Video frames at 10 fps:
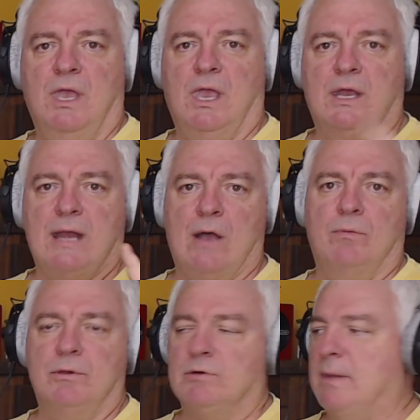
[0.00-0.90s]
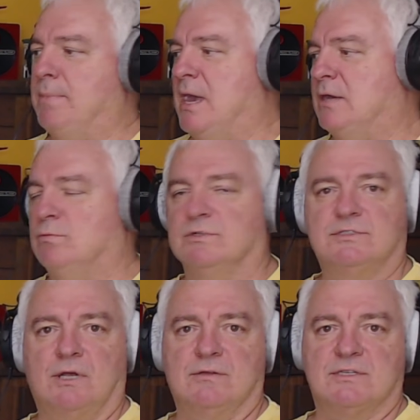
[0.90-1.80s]
and I'll be right back and we'll
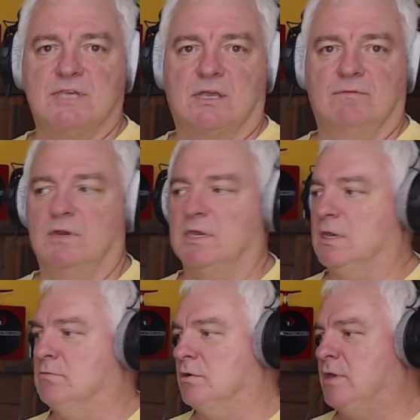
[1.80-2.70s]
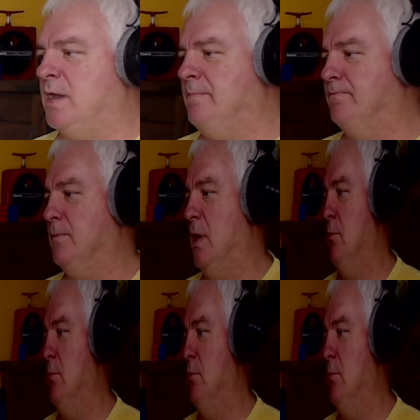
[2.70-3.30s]
start the second video. Okay? I'll be